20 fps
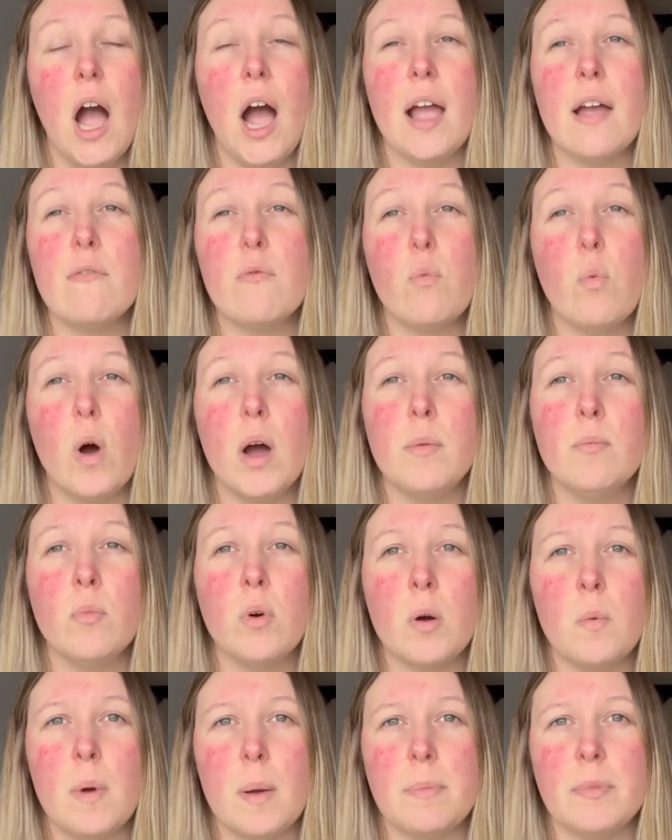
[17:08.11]
I have one
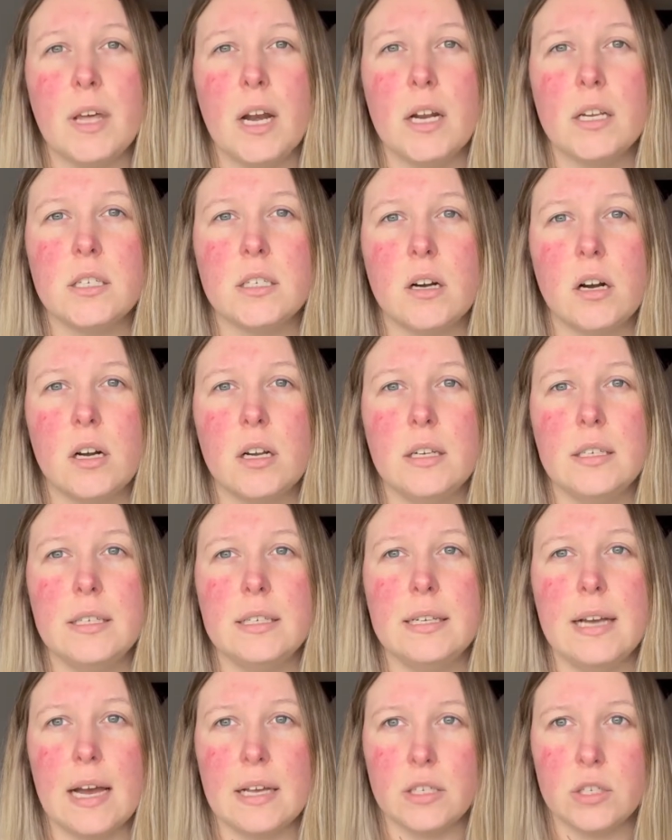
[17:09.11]
more whip that I started
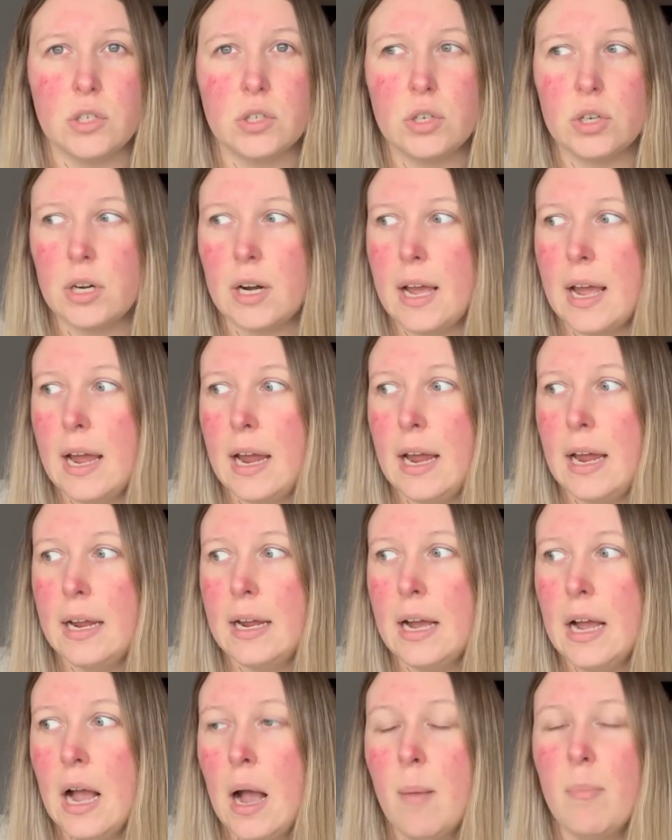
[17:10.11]

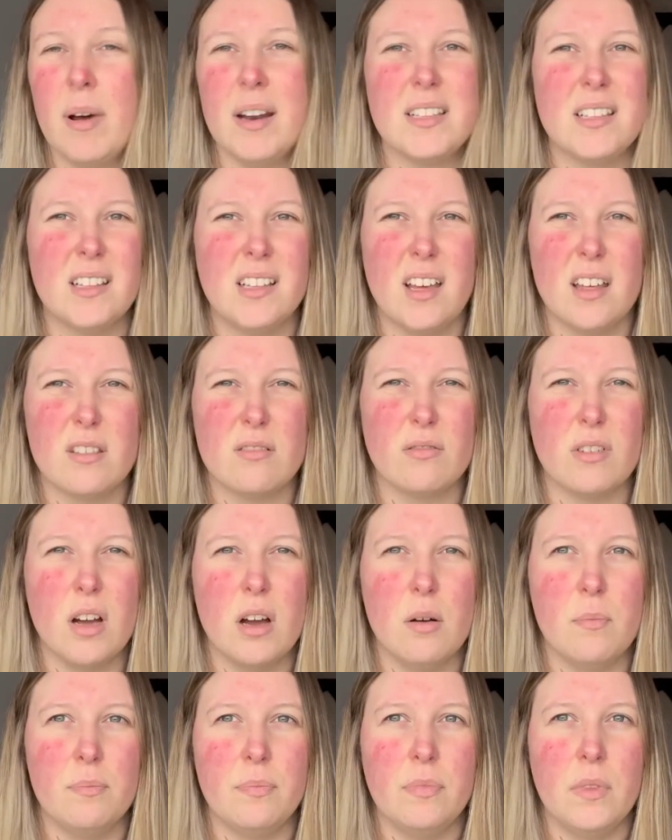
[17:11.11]
yesterday, but it's in the other
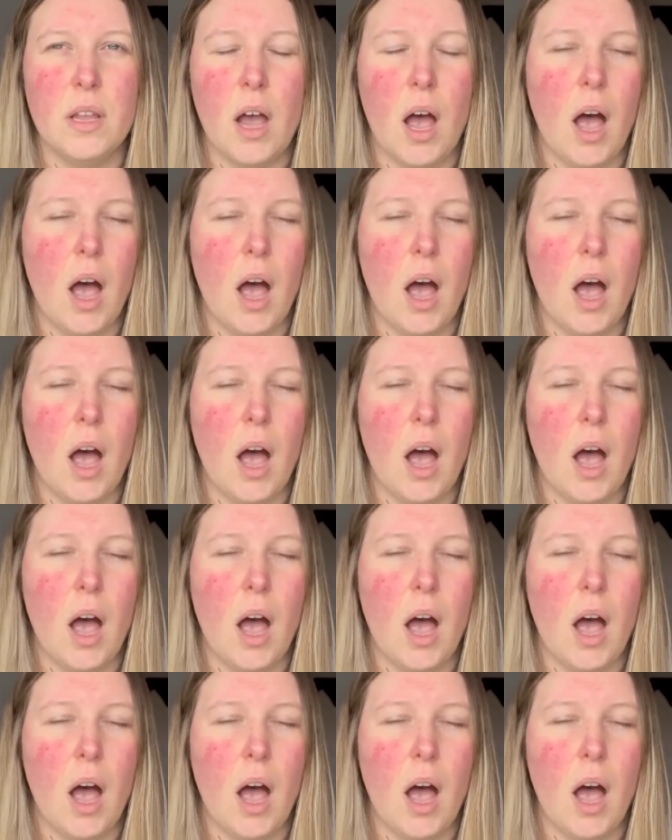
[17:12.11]
room.